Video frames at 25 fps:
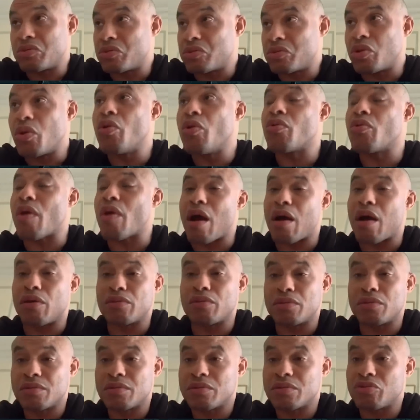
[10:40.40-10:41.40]
two
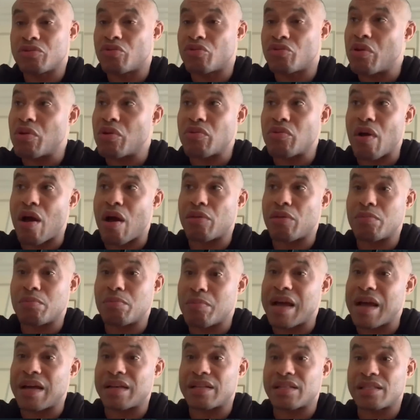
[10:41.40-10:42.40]
round, 3 mm-hmm. round
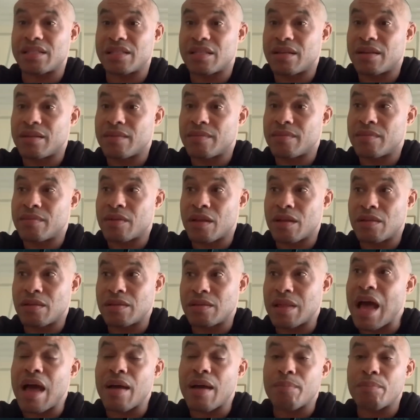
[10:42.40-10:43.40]
max.
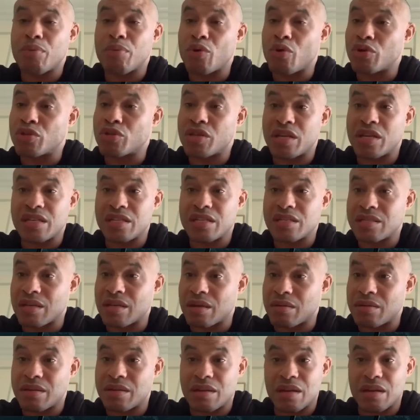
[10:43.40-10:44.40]
Not because he's
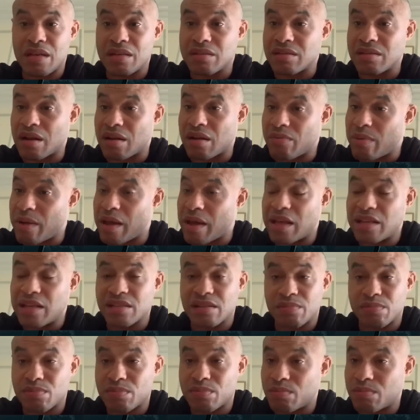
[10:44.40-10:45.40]
he's a he's
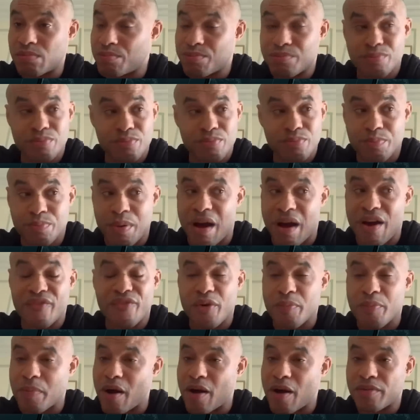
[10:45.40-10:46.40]
a pound
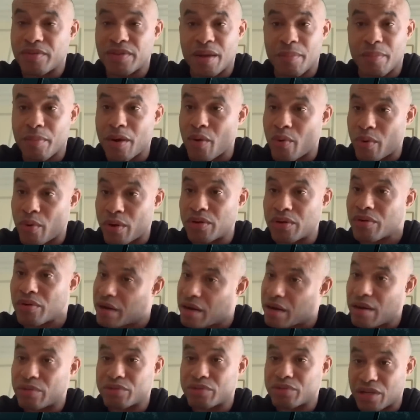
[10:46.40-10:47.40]
for pound number one right
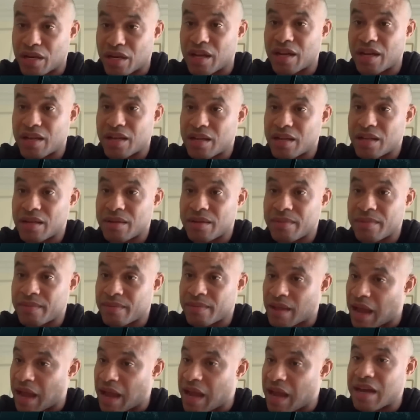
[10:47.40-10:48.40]
now today.
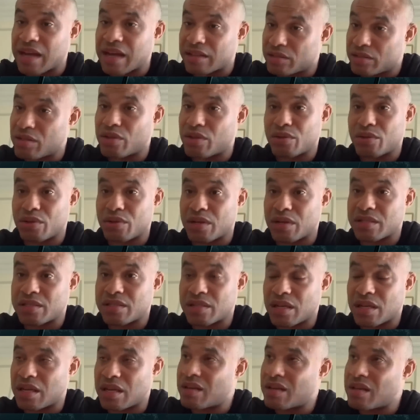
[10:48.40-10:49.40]
I mm-hmm. can tell you
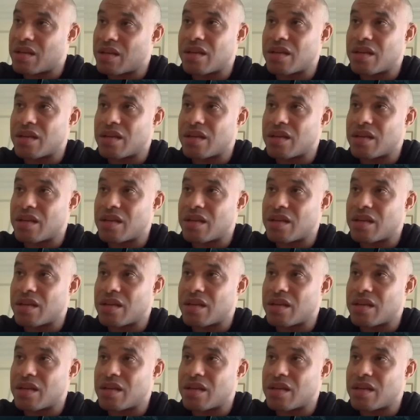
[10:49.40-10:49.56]
this.